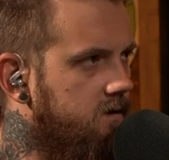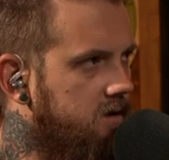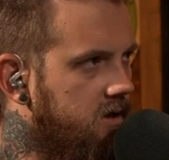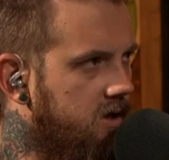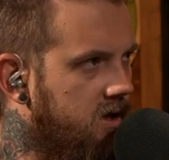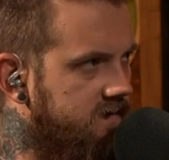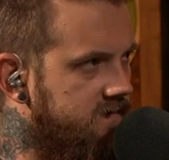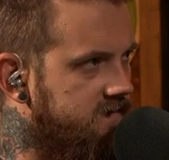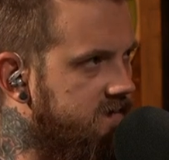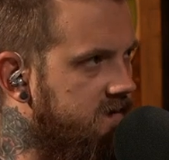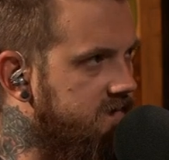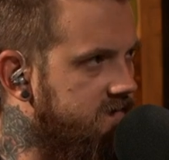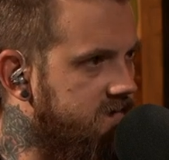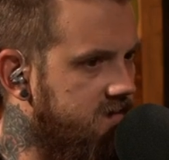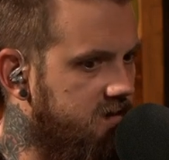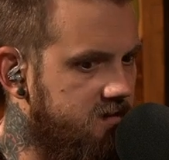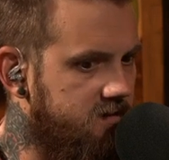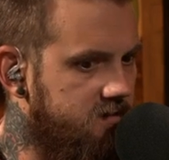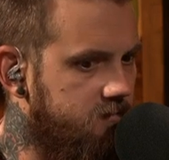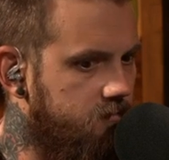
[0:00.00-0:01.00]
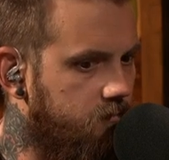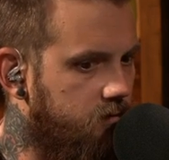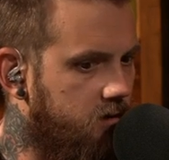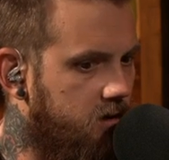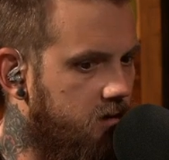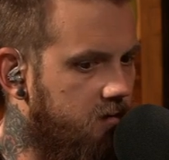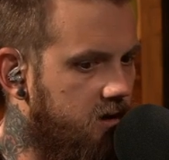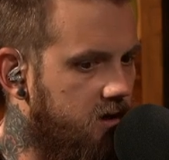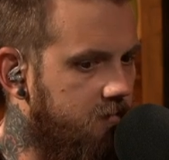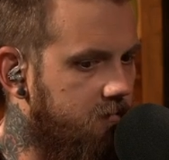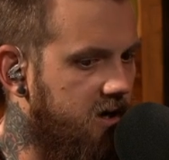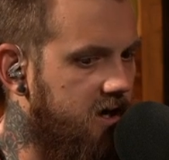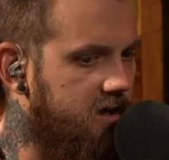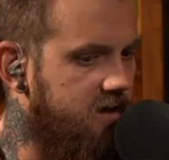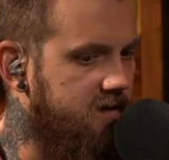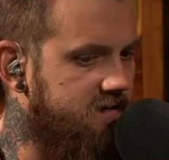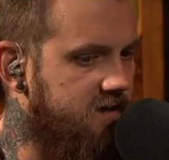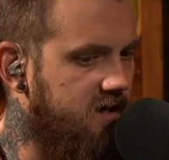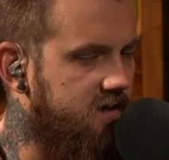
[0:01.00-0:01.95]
instances where a running back has